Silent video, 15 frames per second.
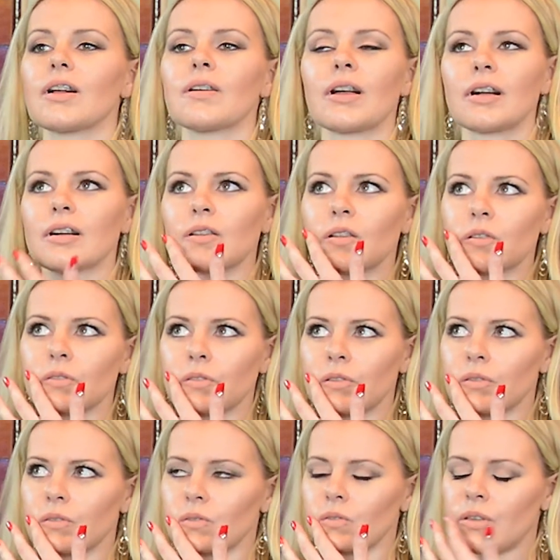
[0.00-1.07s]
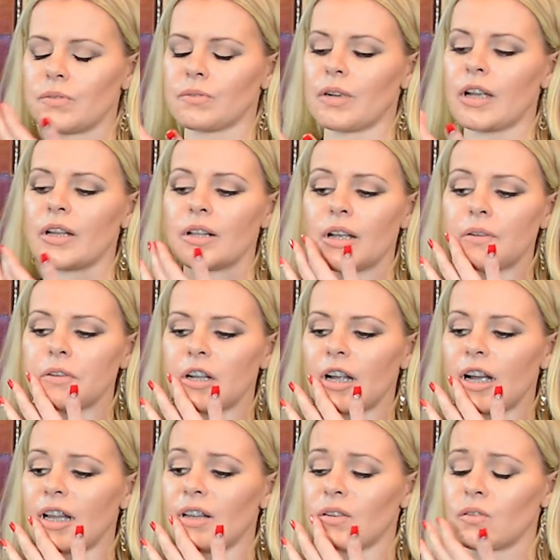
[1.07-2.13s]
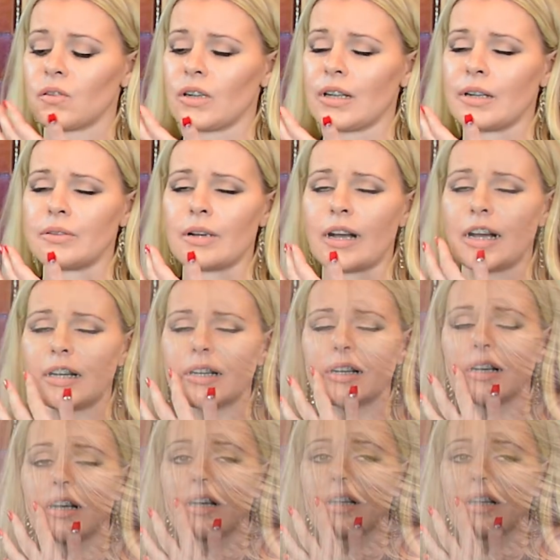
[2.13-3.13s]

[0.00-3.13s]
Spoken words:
Like, my lips had it really bad.